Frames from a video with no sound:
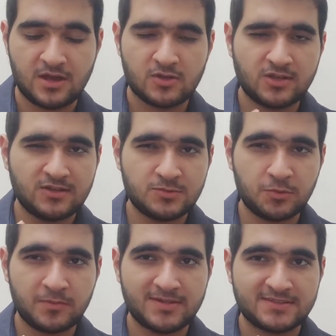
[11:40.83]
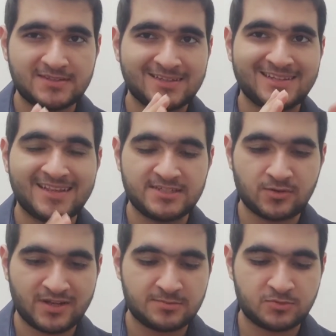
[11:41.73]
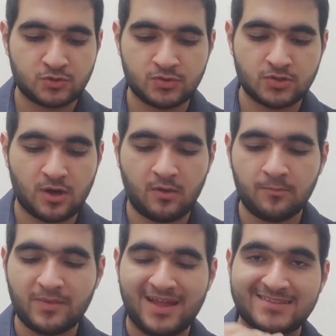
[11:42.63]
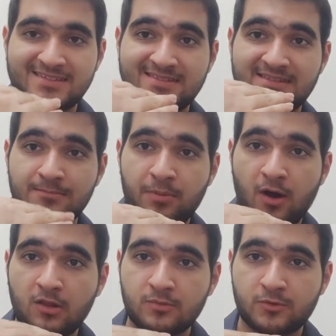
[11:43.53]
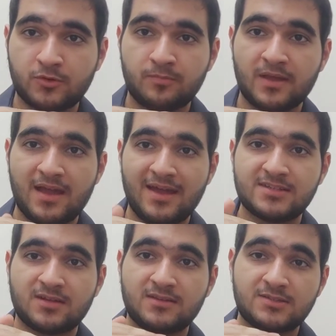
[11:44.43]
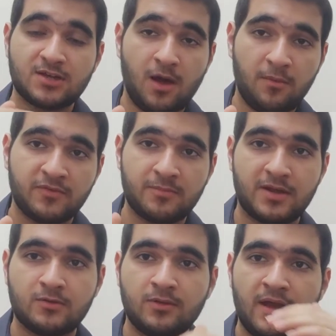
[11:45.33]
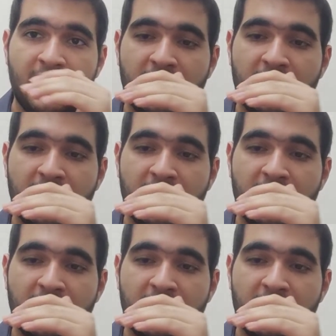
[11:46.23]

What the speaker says: So at this point, we can see that the laser has turned on, and since the polymer is on the top of the metal,